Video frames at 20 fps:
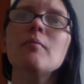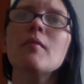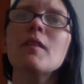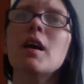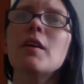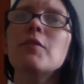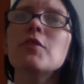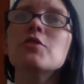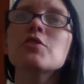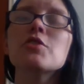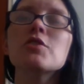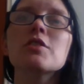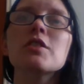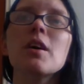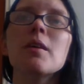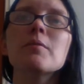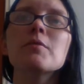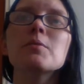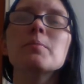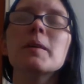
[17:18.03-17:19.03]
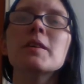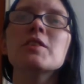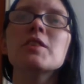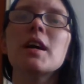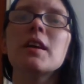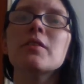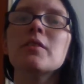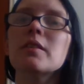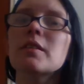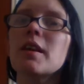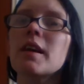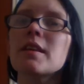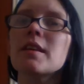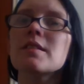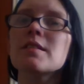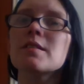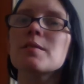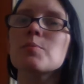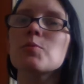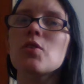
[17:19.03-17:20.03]
if you just come to my channel and like and
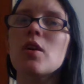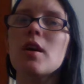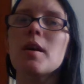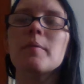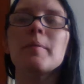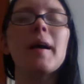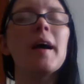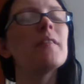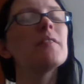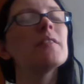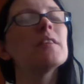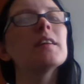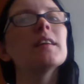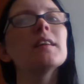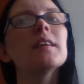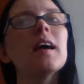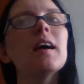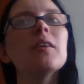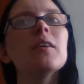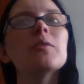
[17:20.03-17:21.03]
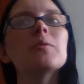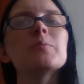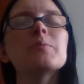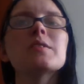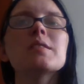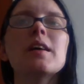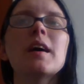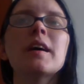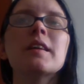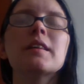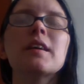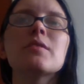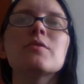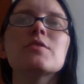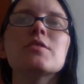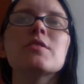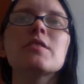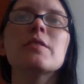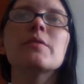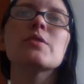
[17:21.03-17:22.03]
subscribe. Every little helps, and I'll
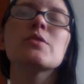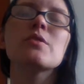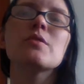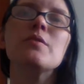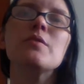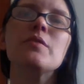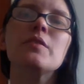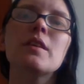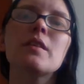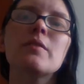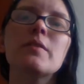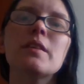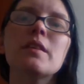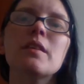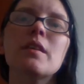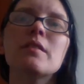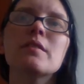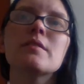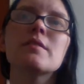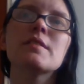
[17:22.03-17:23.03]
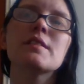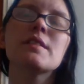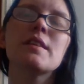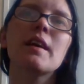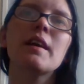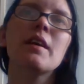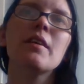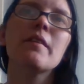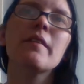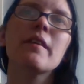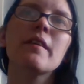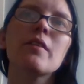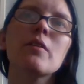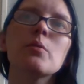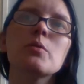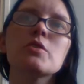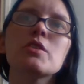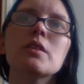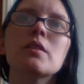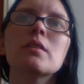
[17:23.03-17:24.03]
see you soon for another video. Take care, and thanks for
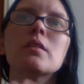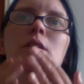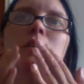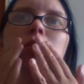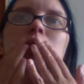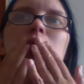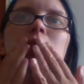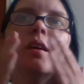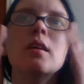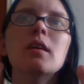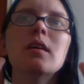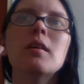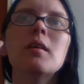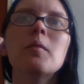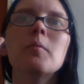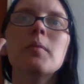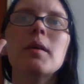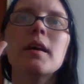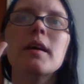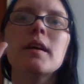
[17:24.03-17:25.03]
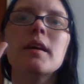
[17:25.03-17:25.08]
watching. Bye,